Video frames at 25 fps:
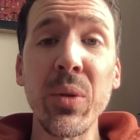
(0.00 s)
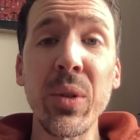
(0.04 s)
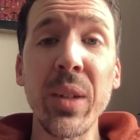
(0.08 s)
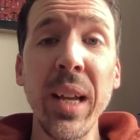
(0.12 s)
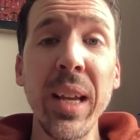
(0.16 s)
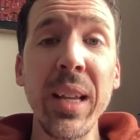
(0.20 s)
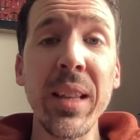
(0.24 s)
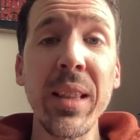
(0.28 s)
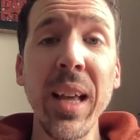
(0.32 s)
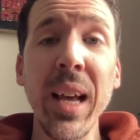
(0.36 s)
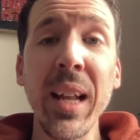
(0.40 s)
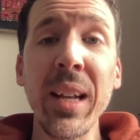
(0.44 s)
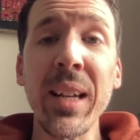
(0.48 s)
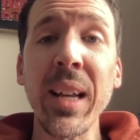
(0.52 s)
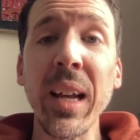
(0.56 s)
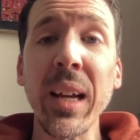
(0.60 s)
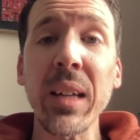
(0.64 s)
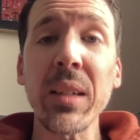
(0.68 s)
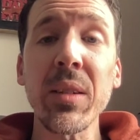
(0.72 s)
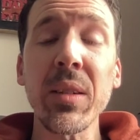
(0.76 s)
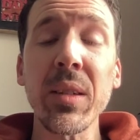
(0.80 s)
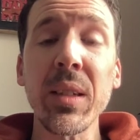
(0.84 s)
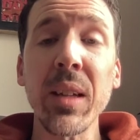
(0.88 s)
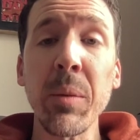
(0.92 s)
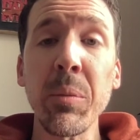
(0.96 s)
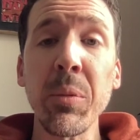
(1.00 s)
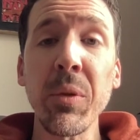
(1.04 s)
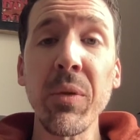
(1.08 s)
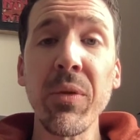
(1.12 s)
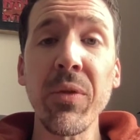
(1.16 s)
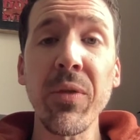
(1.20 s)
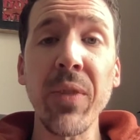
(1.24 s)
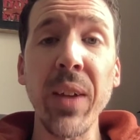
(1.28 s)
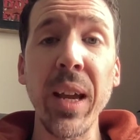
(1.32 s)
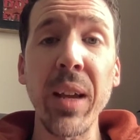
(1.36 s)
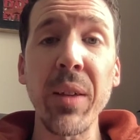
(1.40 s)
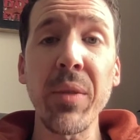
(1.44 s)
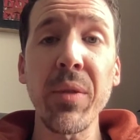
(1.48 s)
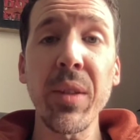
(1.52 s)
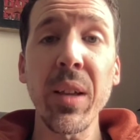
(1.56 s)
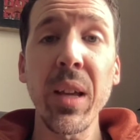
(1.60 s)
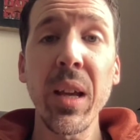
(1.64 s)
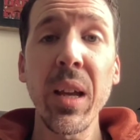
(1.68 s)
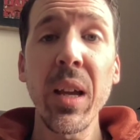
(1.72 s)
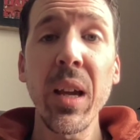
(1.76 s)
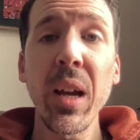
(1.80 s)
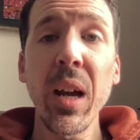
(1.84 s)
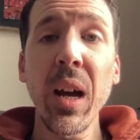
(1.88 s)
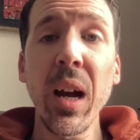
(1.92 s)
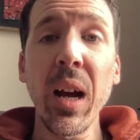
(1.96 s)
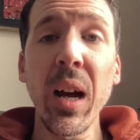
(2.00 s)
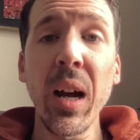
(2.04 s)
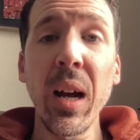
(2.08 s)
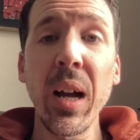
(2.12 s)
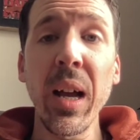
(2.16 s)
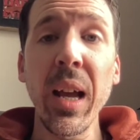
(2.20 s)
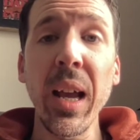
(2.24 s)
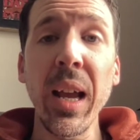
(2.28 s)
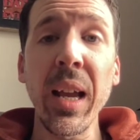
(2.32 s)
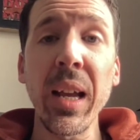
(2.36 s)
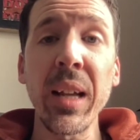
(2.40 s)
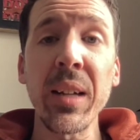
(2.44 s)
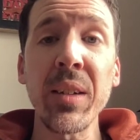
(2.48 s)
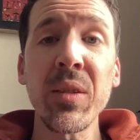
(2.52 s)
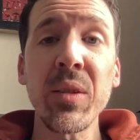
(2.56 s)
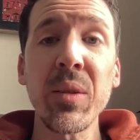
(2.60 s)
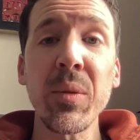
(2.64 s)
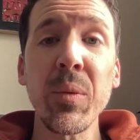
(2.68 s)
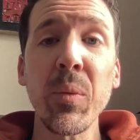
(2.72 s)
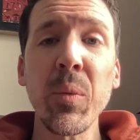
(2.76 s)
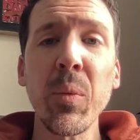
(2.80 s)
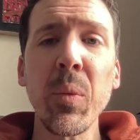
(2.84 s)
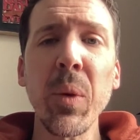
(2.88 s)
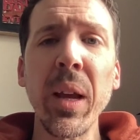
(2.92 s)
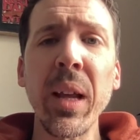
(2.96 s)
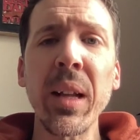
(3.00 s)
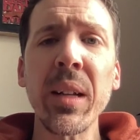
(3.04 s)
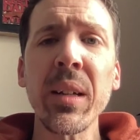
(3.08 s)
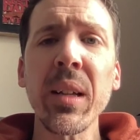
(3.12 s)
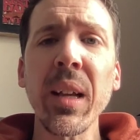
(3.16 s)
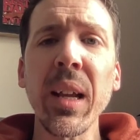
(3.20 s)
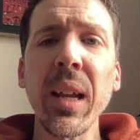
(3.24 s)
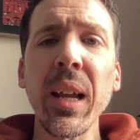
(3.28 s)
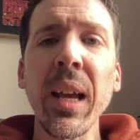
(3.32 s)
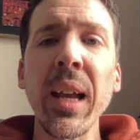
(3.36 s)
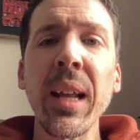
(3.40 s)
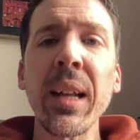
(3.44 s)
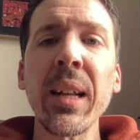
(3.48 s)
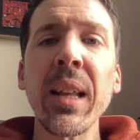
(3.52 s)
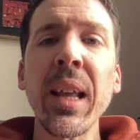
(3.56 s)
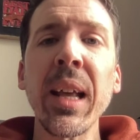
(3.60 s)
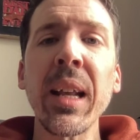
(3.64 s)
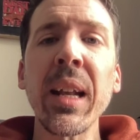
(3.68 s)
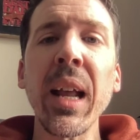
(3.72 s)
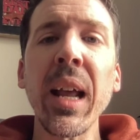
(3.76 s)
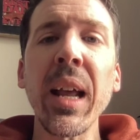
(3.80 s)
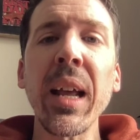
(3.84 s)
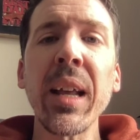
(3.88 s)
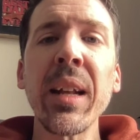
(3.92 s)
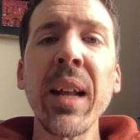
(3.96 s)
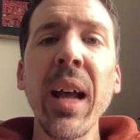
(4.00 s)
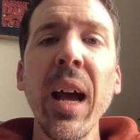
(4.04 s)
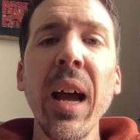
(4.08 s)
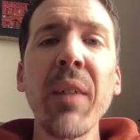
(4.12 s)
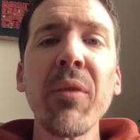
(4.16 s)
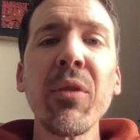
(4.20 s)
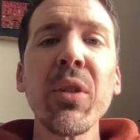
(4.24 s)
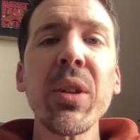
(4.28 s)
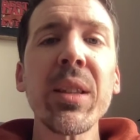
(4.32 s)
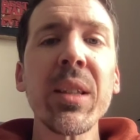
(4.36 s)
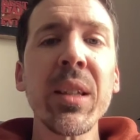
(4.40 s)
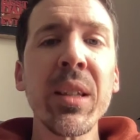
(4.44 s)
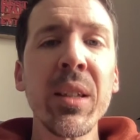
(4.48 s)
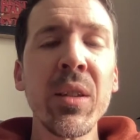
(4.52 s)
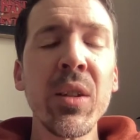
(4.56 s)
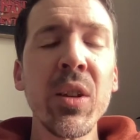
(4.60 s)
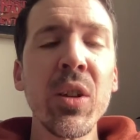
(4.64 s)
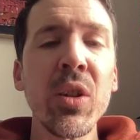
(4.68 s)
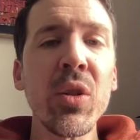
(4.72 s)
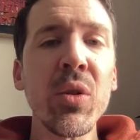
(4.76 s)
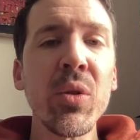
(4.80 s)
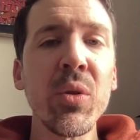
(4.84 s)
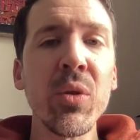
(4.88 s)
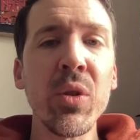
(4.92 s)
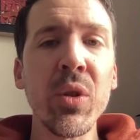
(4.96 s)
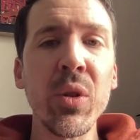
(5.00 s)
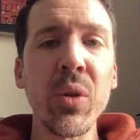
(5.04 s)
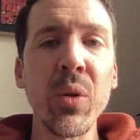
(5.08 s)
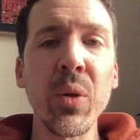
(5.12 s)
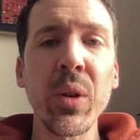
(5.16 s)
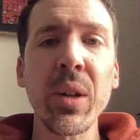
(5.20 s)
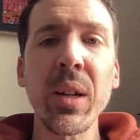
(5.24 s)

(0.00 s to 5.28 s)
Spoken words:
Take that next step of faith, and then in everything that you do,